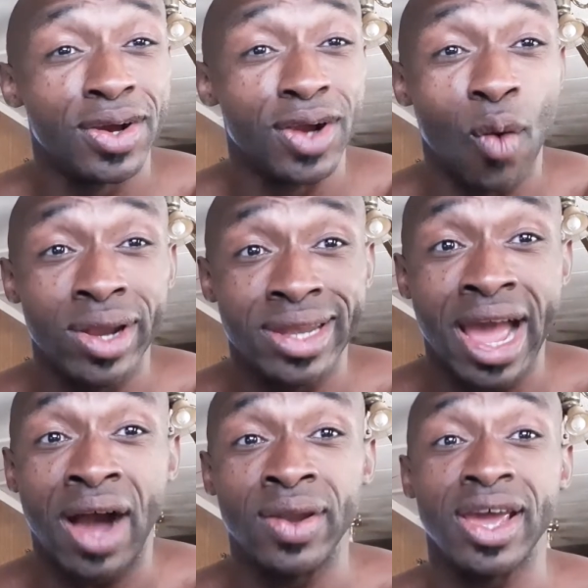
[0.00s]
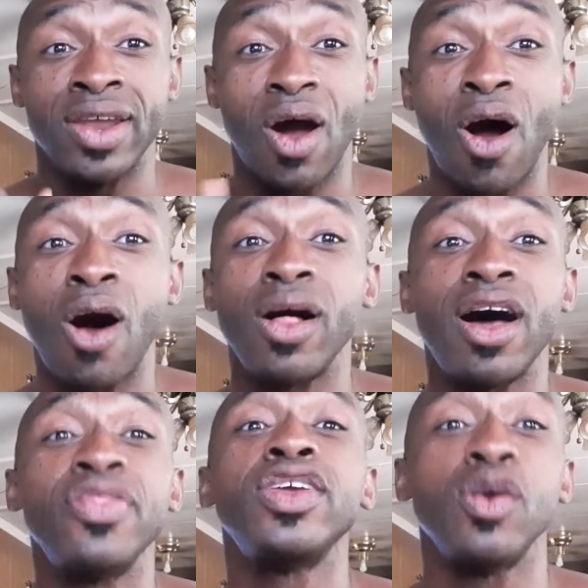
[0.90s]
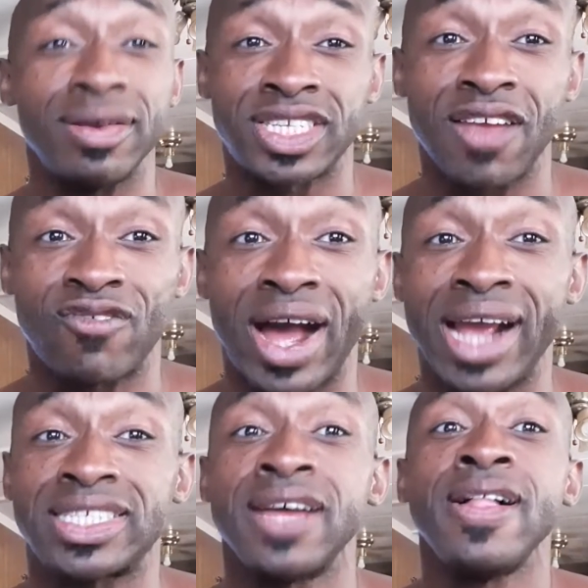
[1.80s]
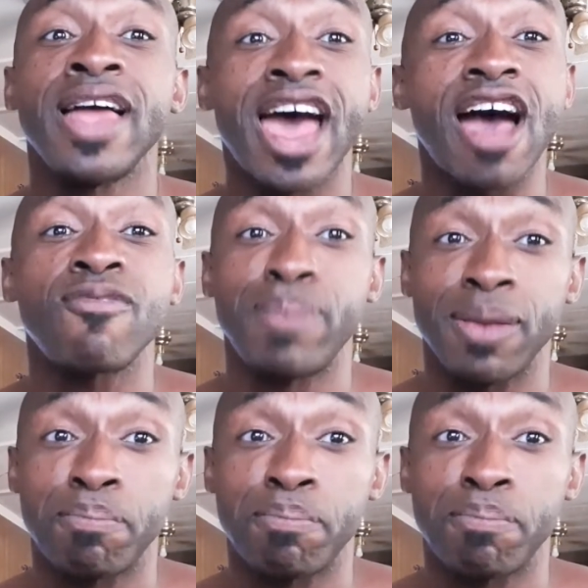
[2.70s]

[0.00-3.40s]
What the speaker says: going down and all other UFC fights have been